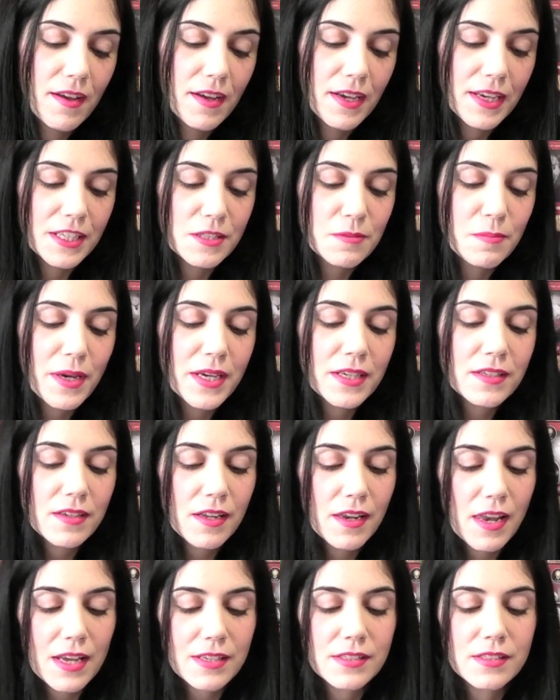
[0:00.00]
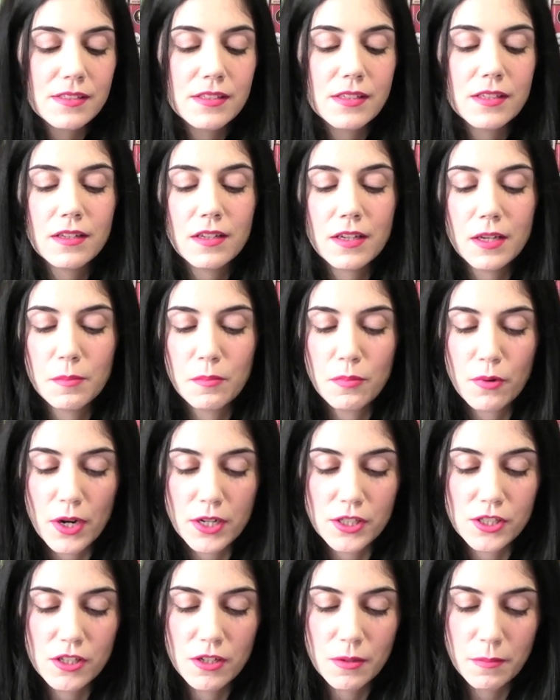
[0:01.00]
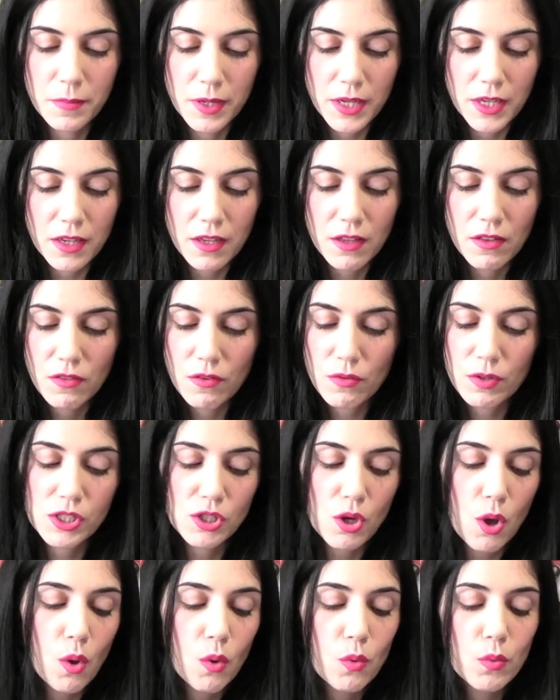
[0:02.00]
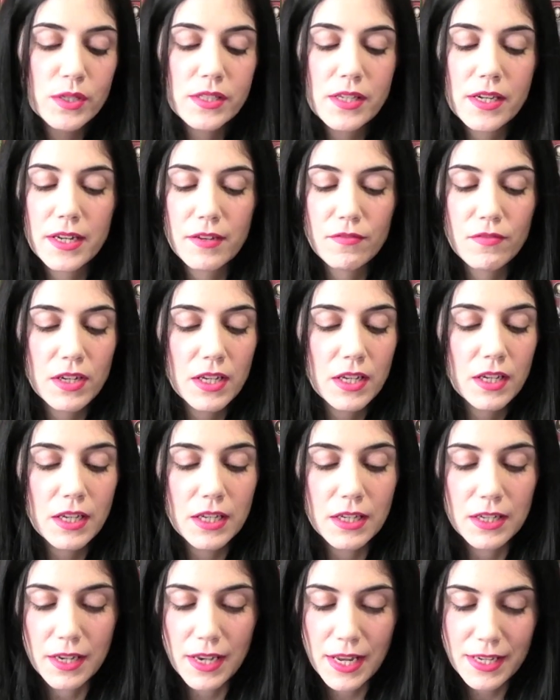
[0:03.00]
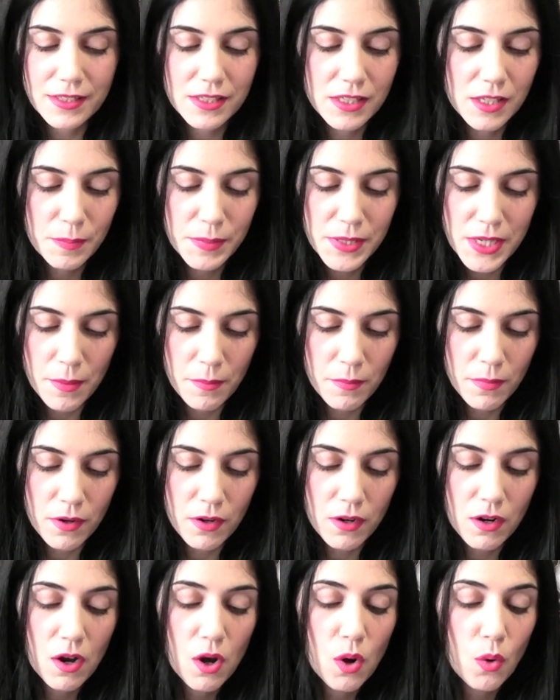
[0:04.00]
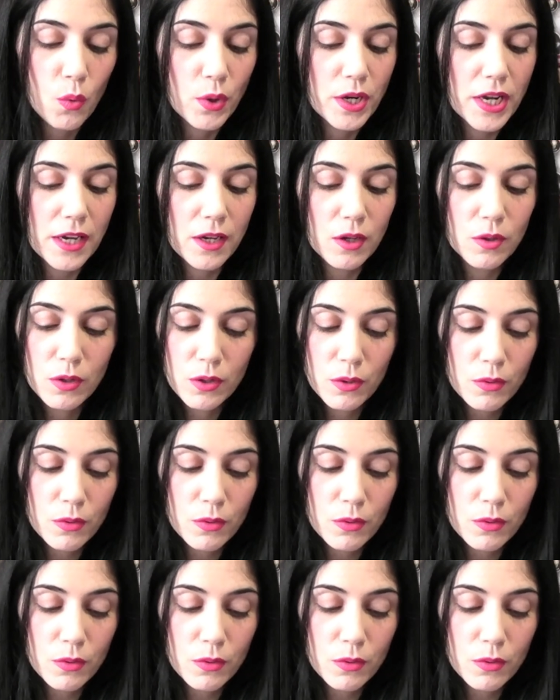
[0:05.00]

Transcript: It made a lasting impression on me. There is always an evening in late September when I look